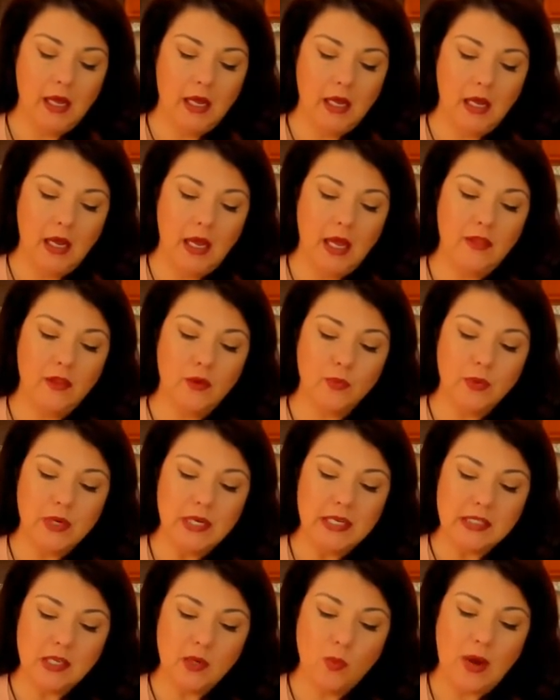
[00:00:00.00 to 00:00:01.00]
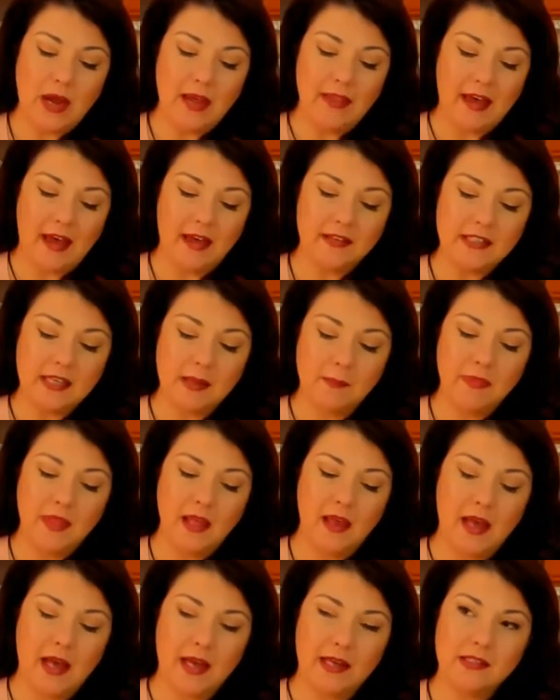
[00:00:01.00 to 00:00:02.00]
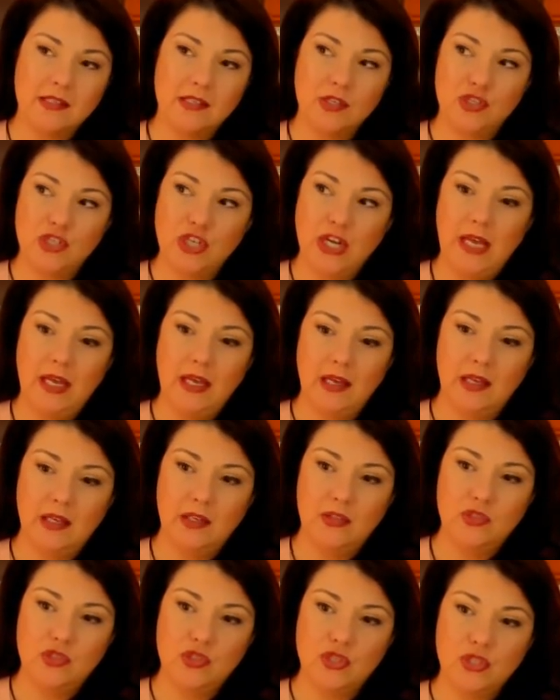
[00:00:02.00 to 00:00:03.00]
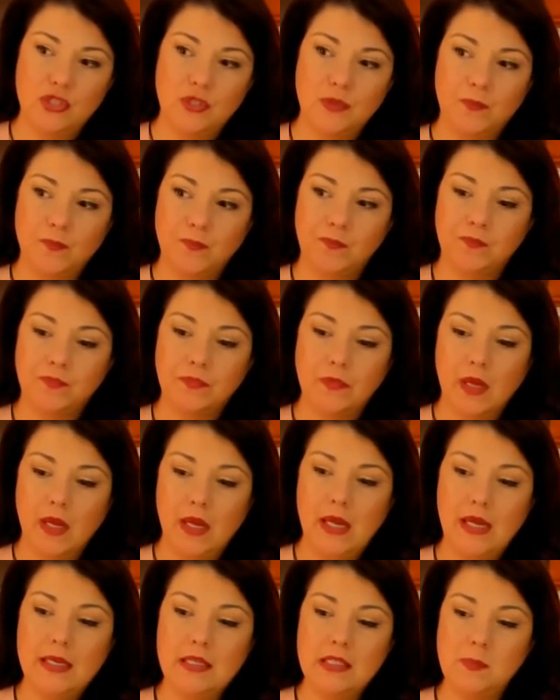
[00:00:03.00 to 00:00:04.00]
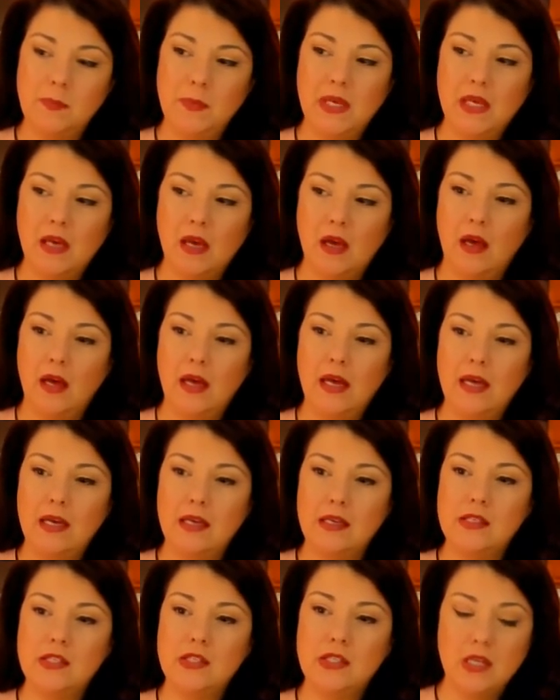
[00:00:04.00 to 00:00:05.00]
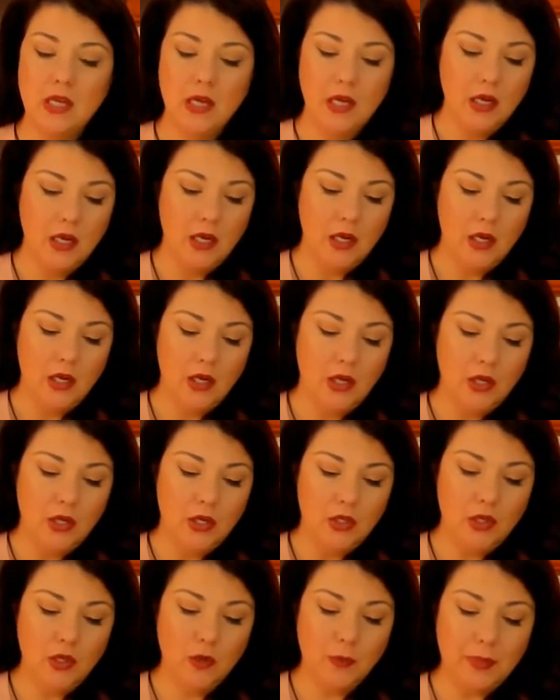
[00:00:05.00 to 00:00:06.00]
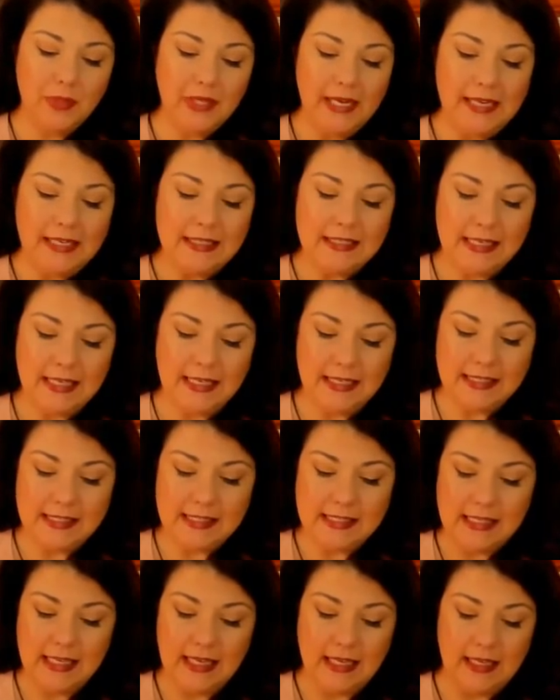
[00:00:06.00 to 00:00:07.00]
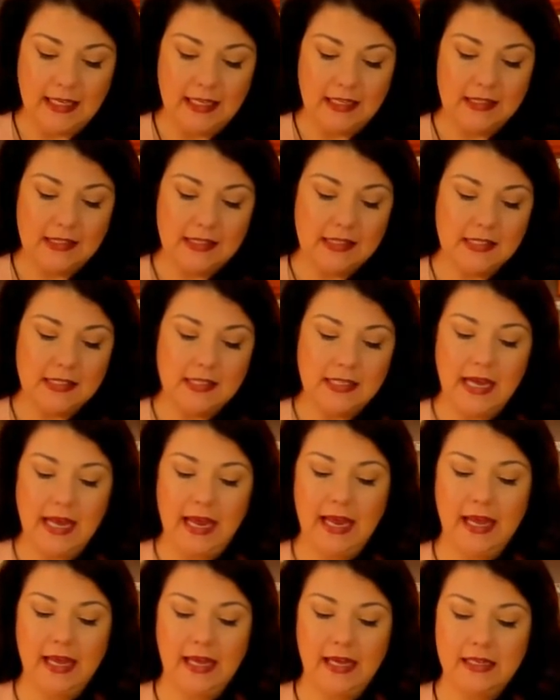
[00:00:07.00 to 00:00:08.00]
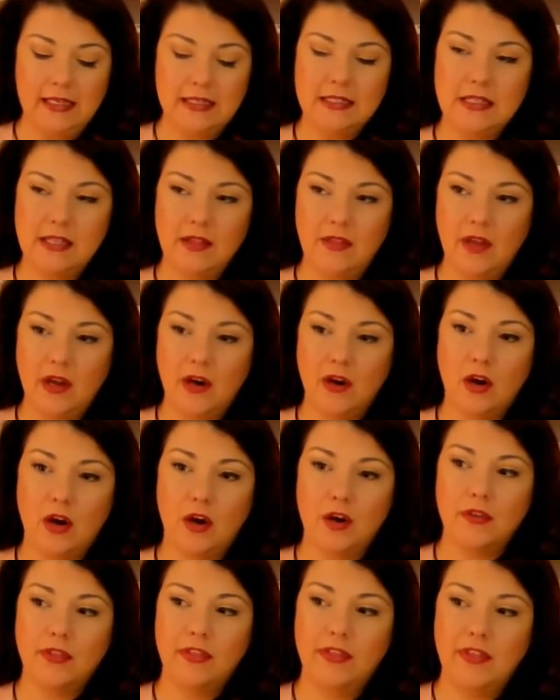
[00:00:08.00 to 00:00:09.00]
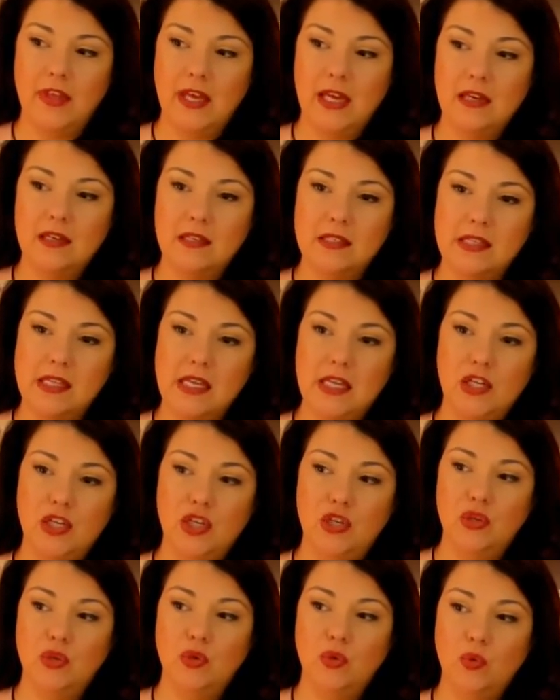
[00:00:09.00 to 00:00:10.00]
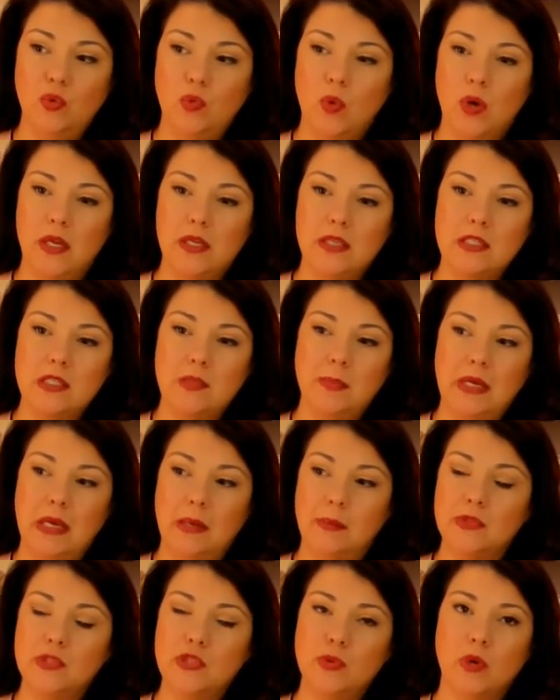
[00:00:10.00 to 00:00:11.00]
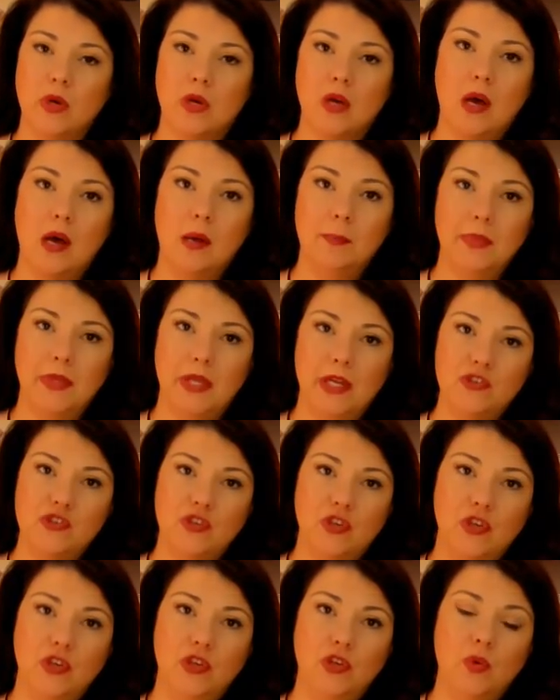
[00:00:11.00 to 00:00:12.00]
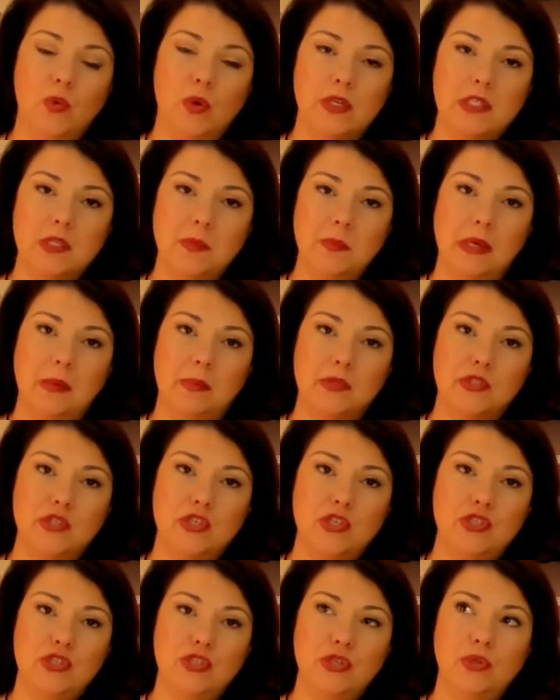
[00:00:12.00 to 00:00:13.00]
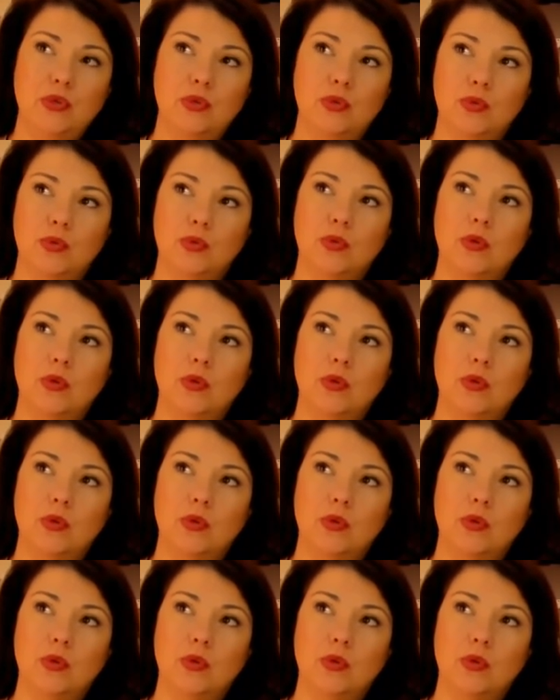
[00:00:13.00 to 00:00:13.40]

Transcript: And the reason why that something has to change is because you're planting seeds and there are things that you want to be able to accomplish and you want to be able to do.